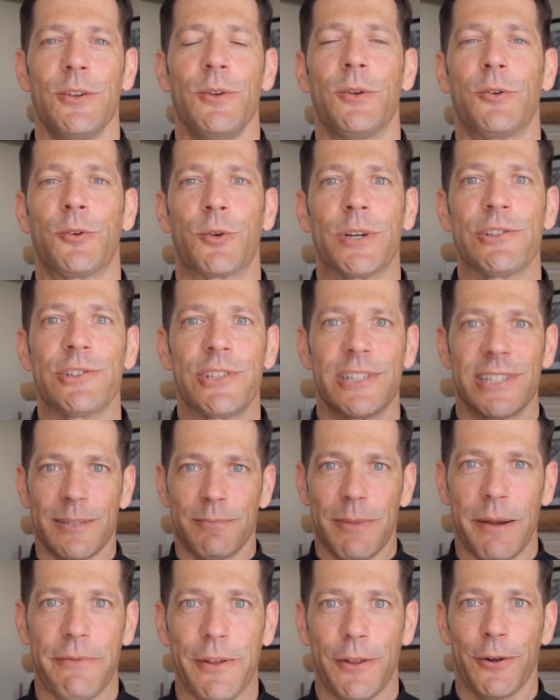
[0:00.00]
Christians,
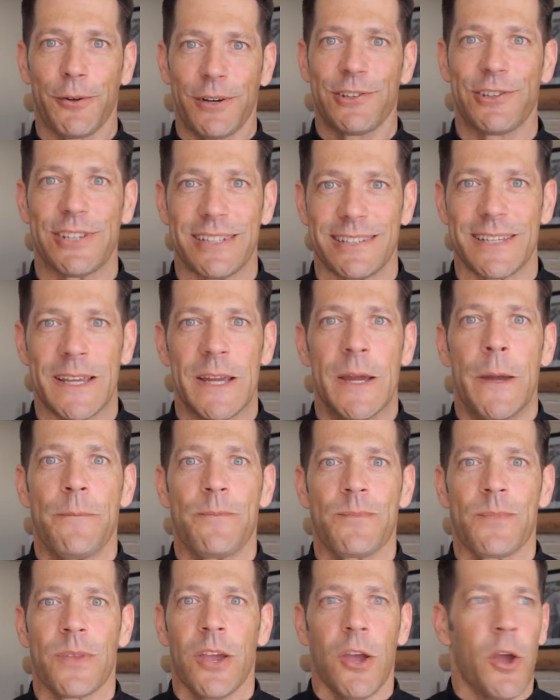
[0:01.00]
my fellow Christians,
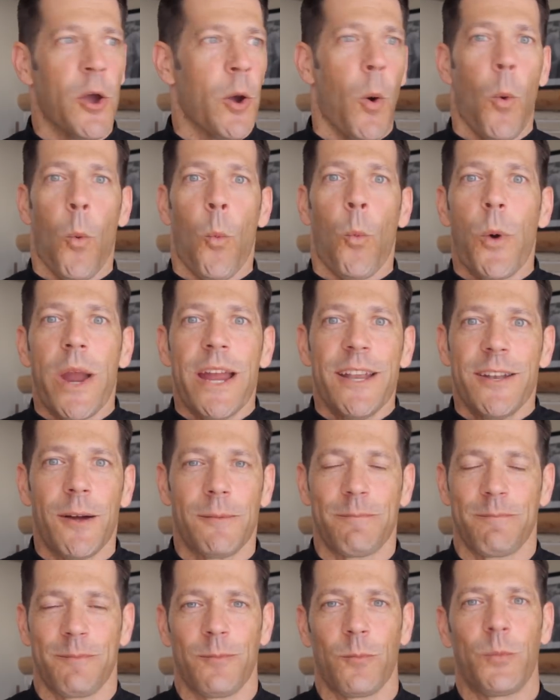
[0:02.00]
we
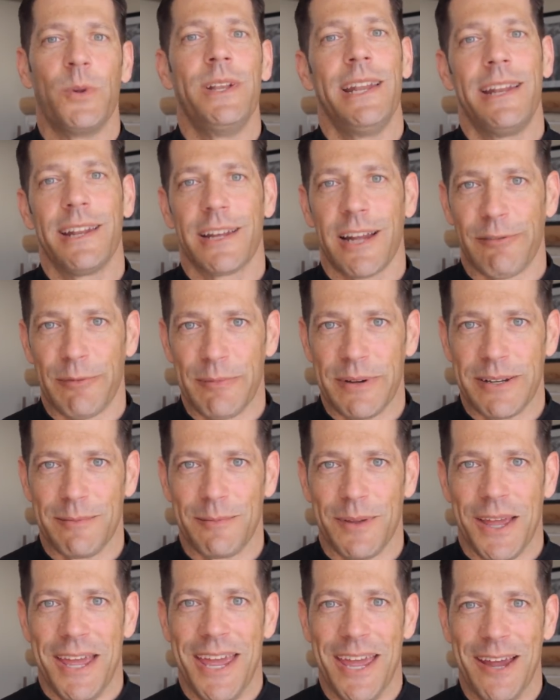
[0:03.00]
need the government
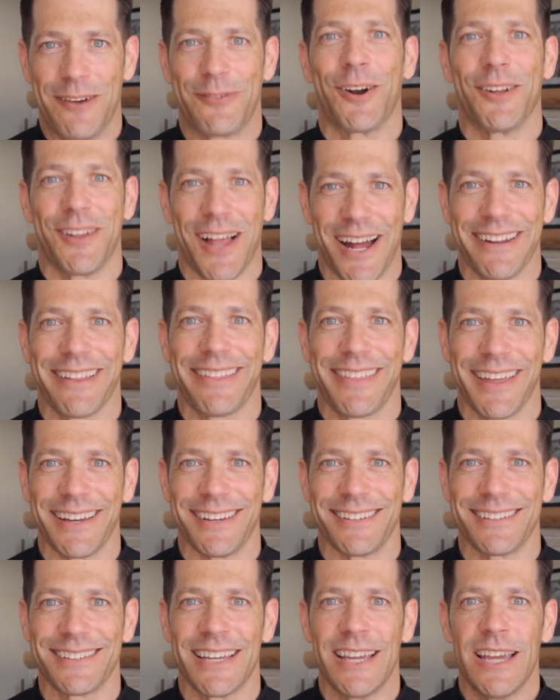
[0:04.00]
for a lot of
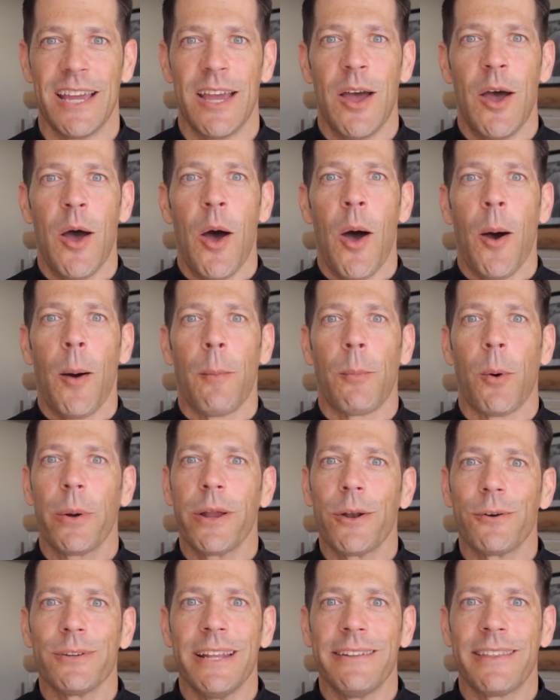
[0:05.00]
things, but we
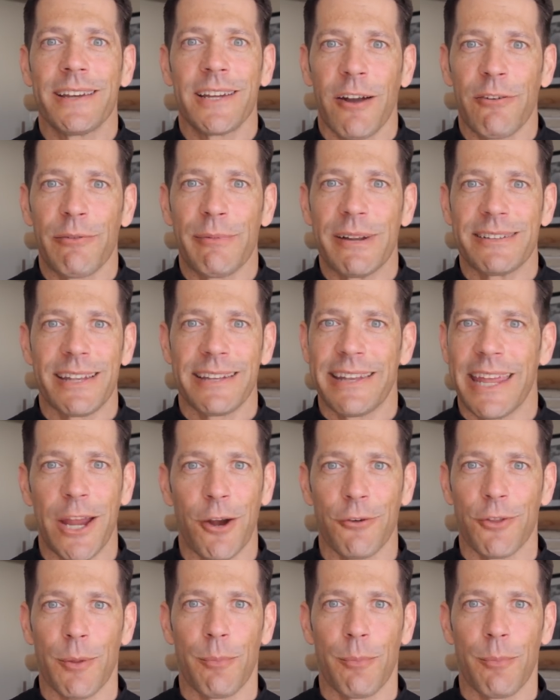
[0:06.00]
don't need the government to take care of the